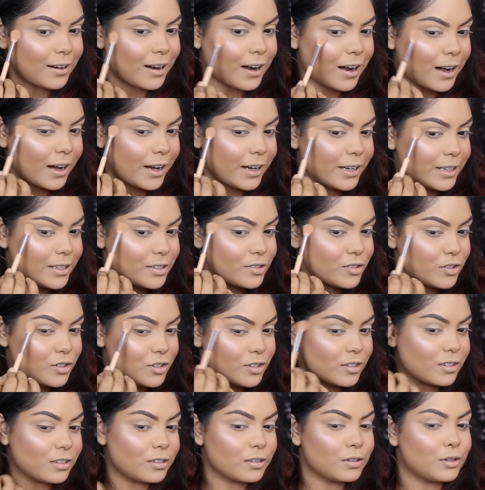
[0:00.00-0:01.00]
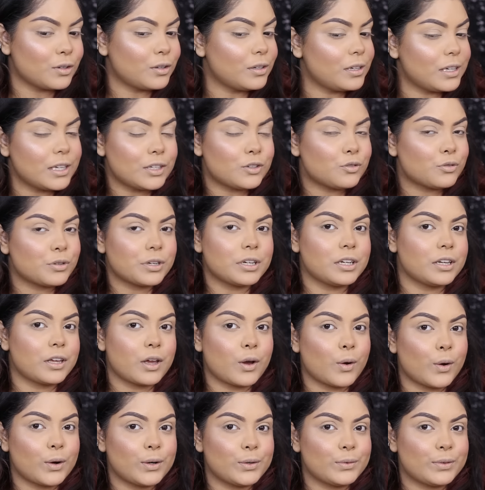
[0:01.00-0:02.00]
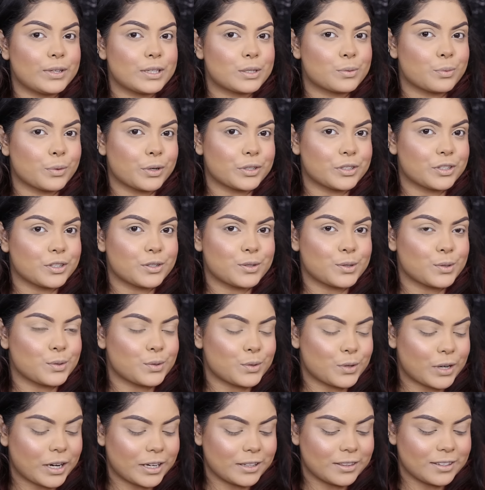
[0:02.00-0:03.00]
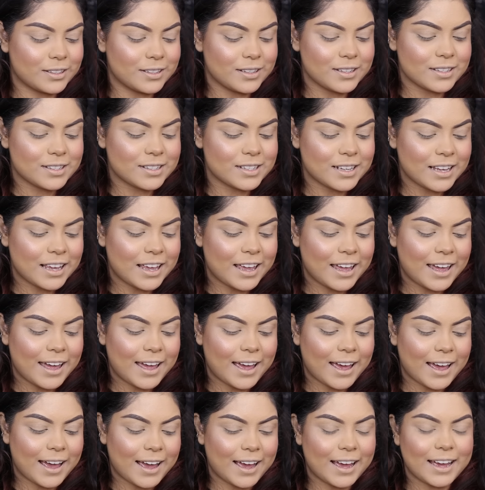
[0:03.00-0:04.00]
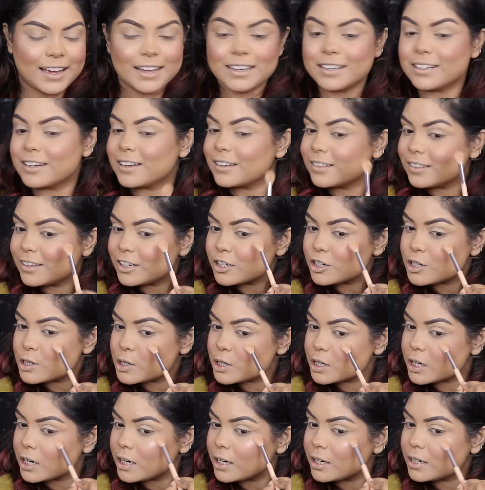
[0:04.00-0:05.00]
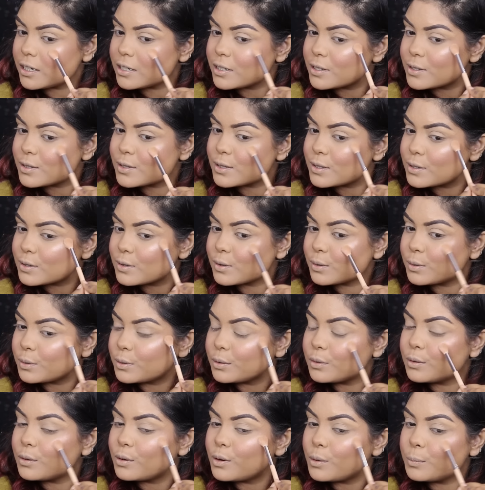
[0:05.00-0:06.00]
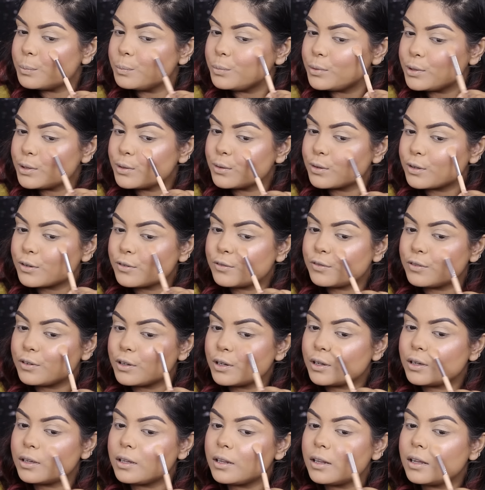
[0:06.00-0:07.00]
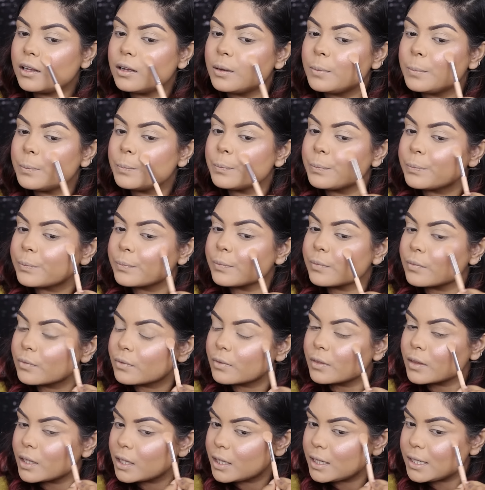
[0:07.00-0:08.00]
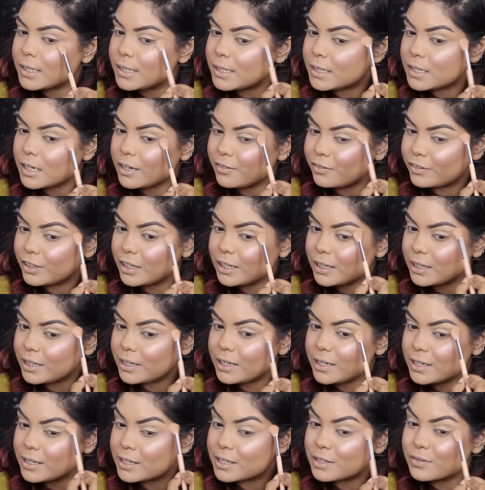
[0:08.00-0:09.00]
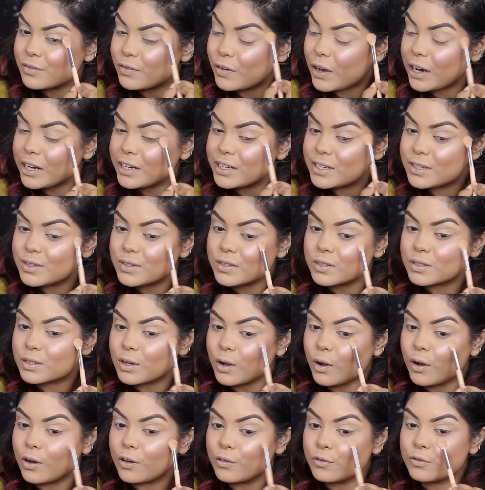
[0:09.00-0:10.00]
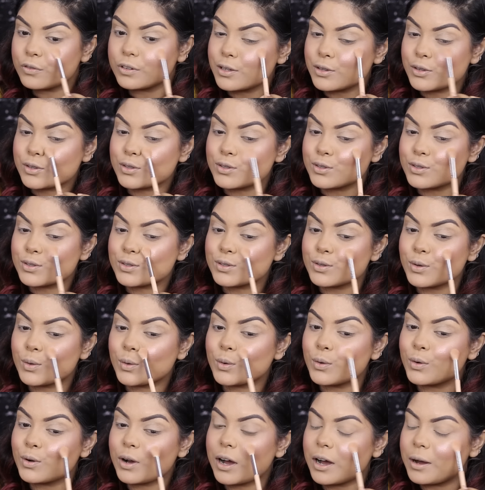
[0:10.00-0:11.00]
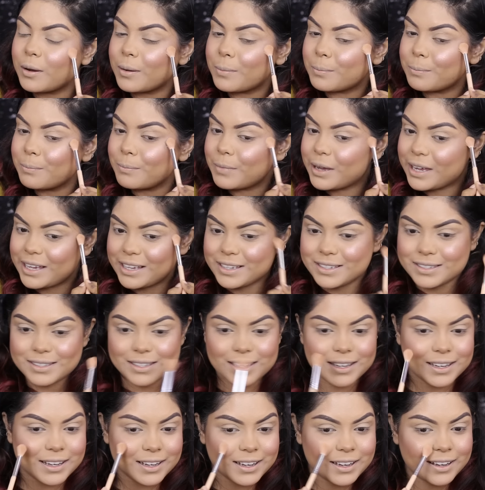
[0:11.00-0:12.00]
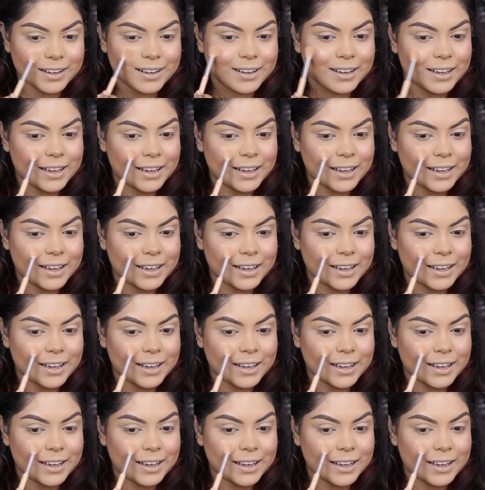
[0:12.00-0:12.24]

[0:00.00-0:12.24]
I literally always wanted to try this, and the shade is so beautiful. It definitely is very soft, so amazing.